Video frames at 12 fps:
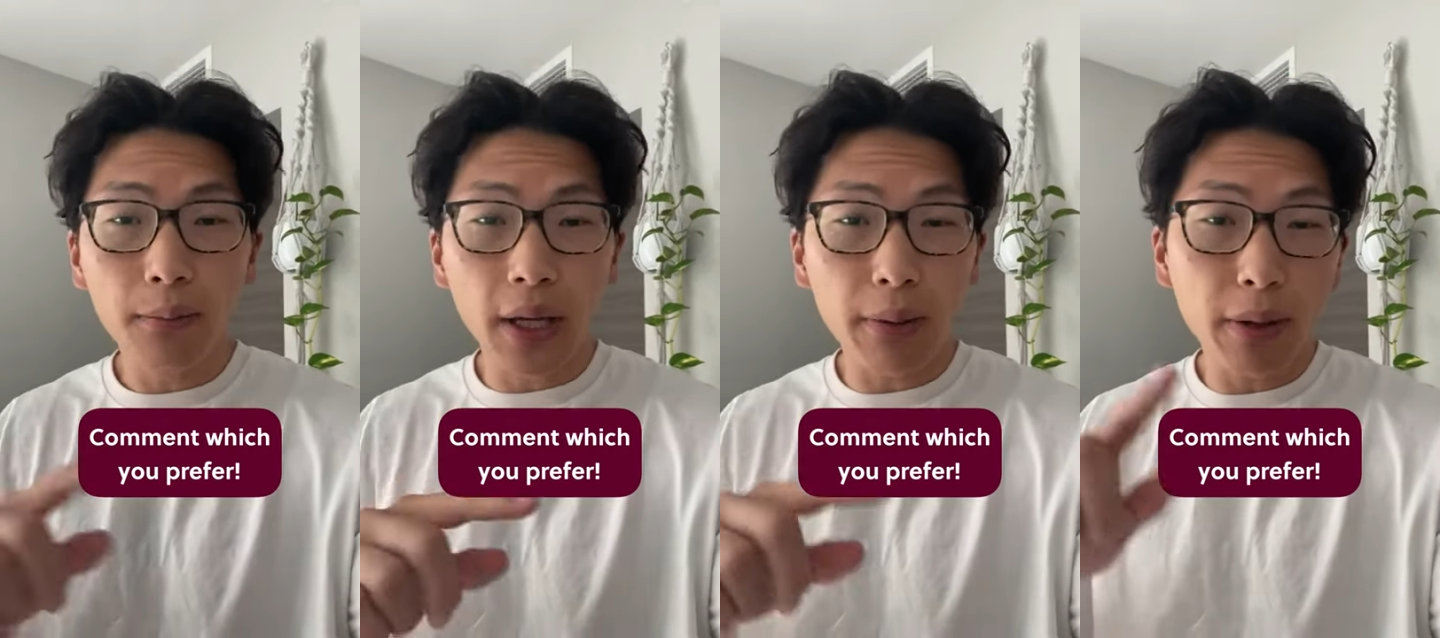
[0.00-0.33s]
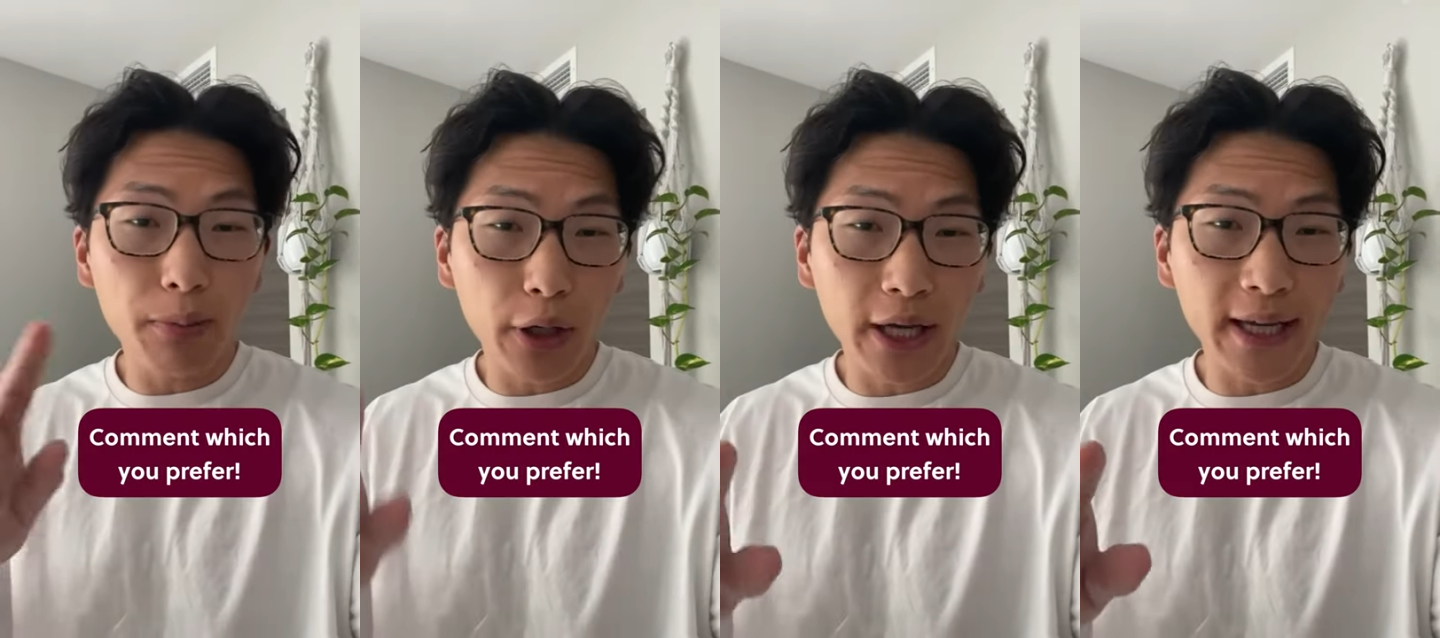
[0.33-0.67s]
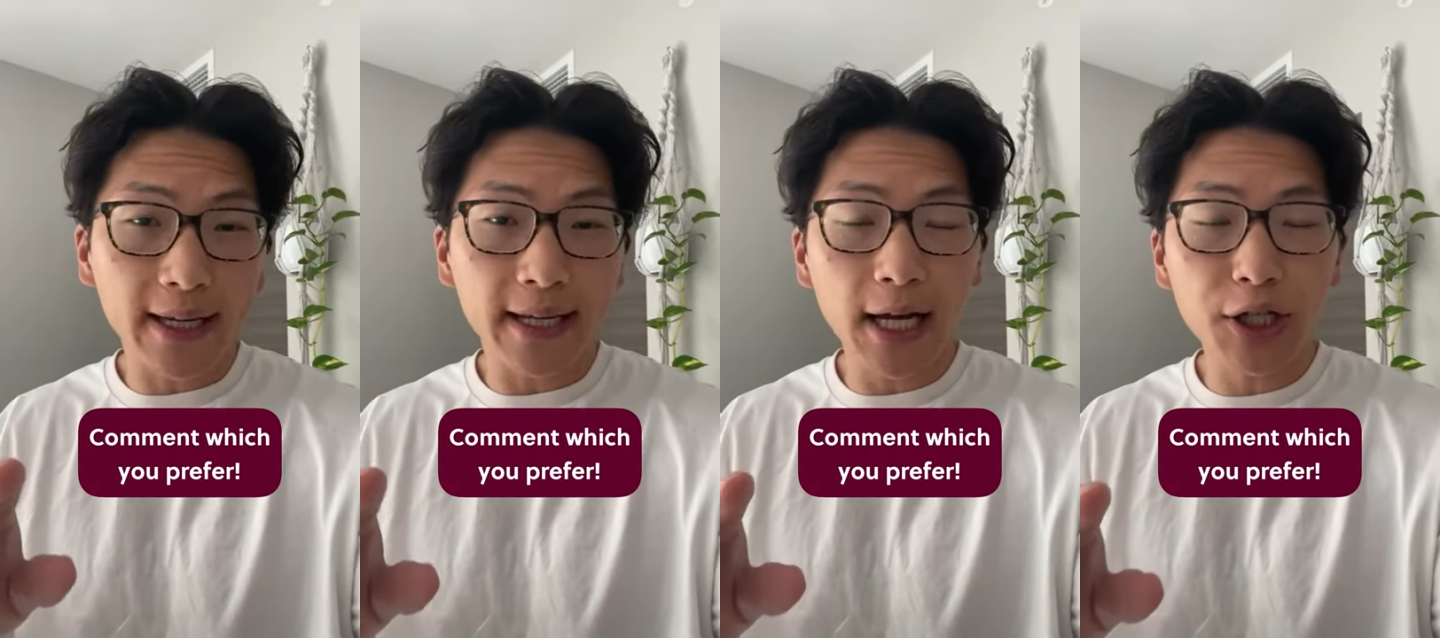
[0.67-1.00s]
maybe booking
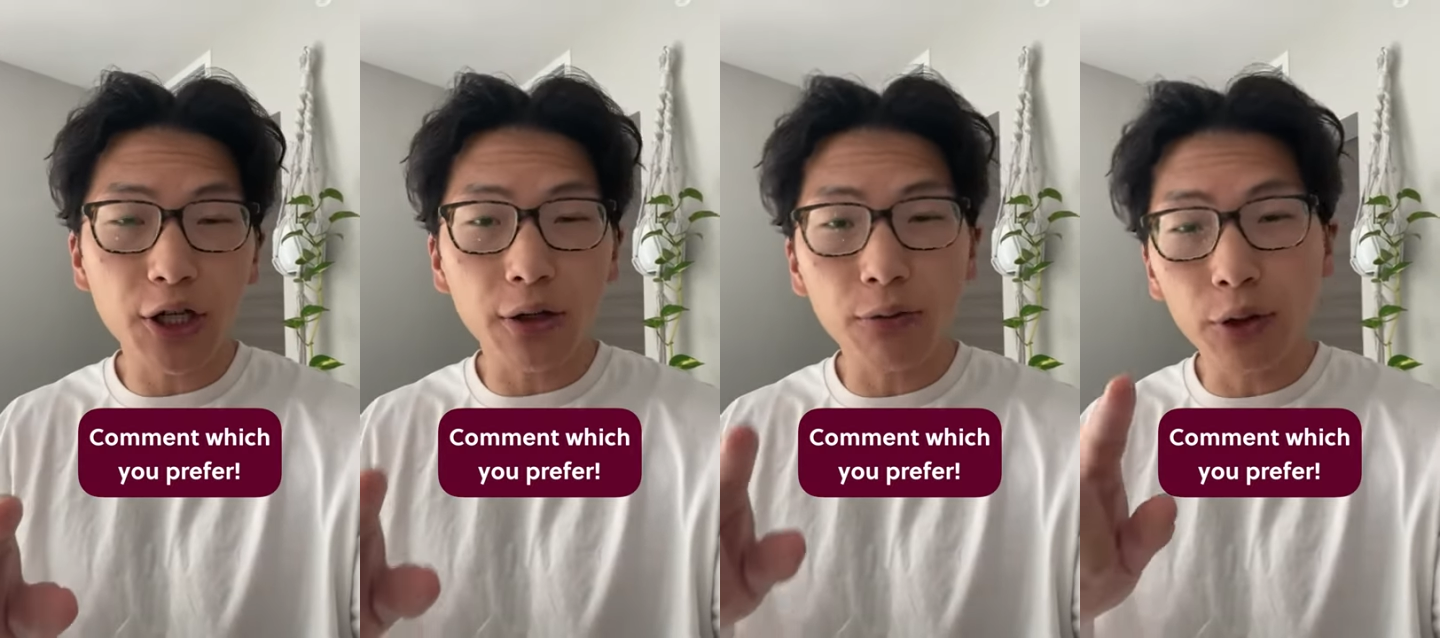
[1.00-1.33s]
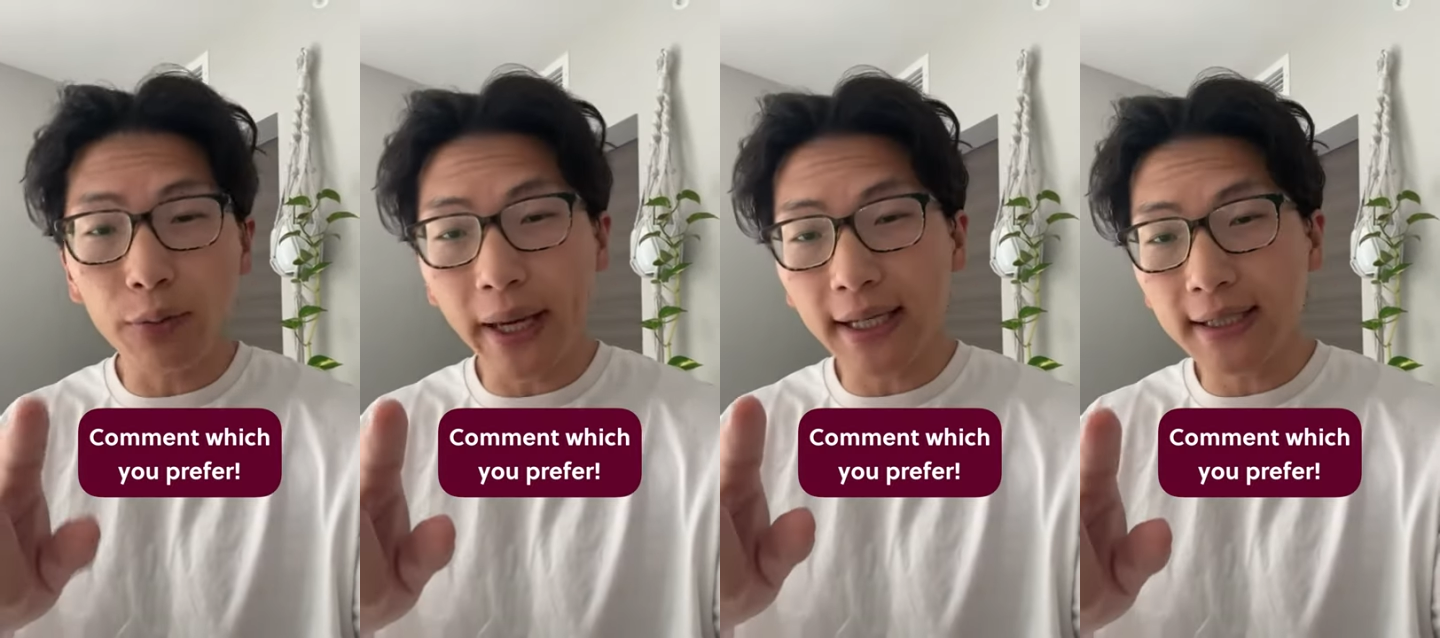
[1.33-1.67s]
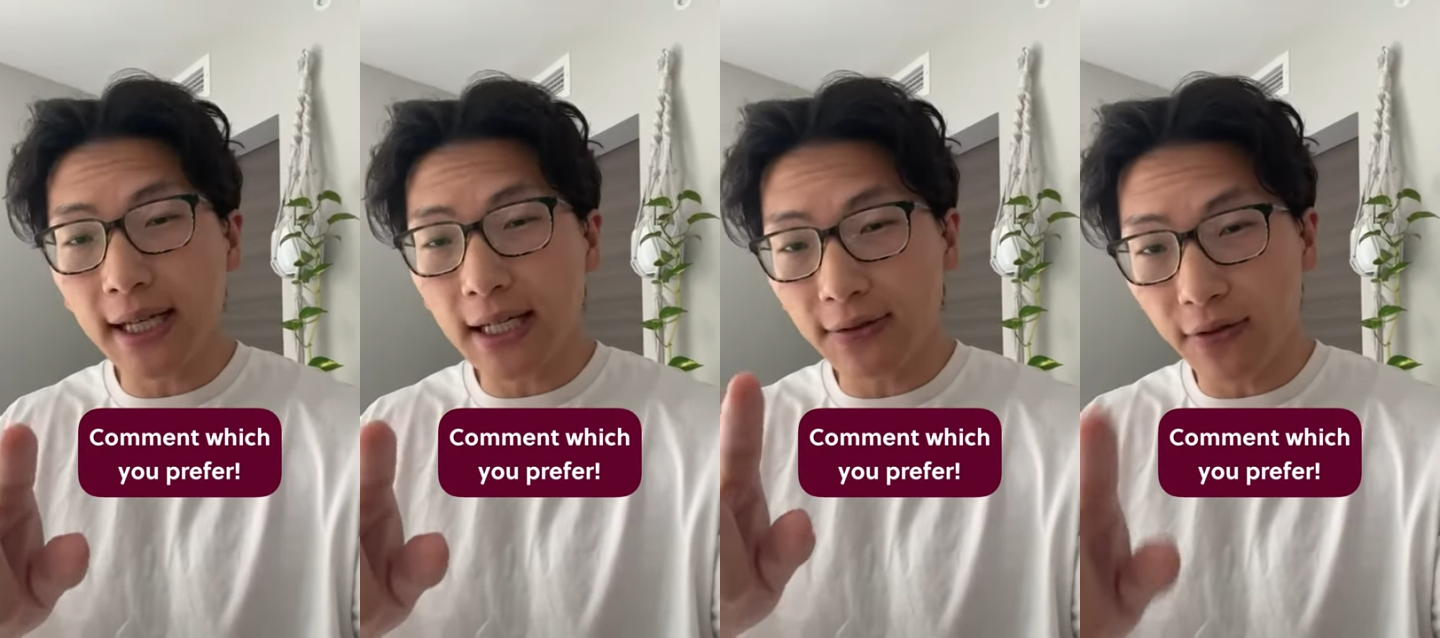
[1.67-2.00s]
a connection would make
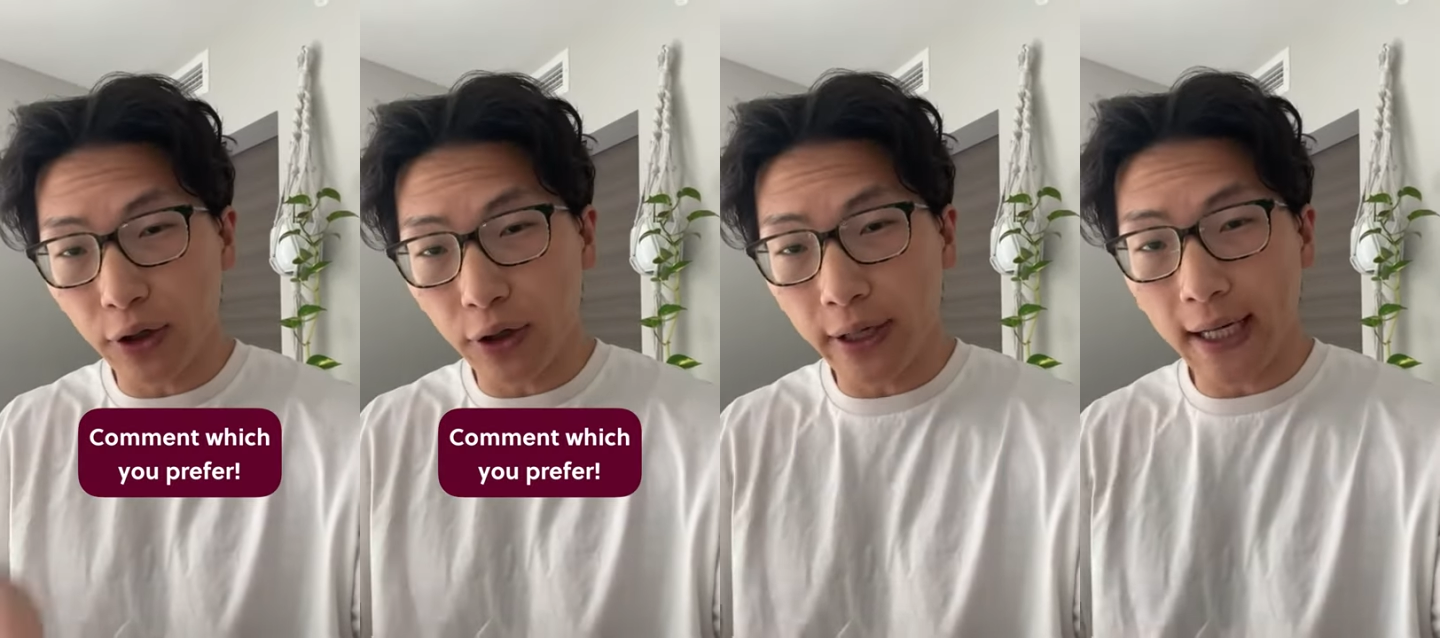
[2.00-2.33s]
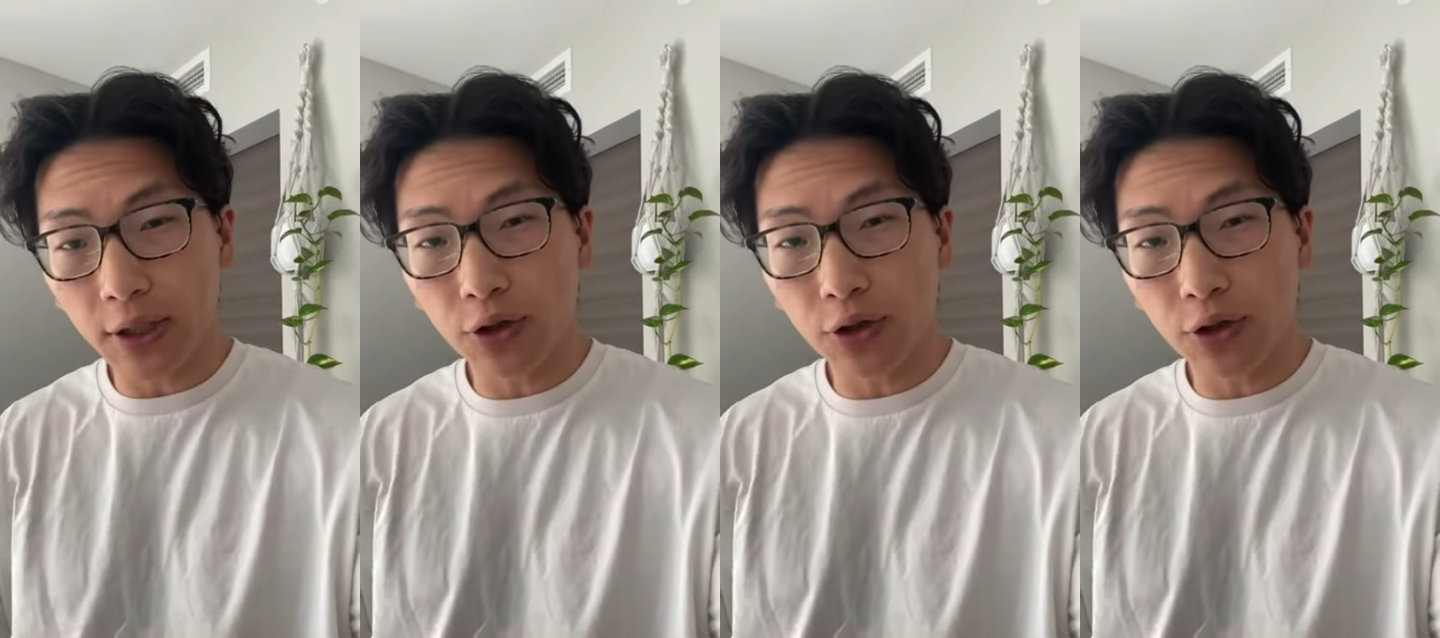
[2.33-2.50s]
sense for your next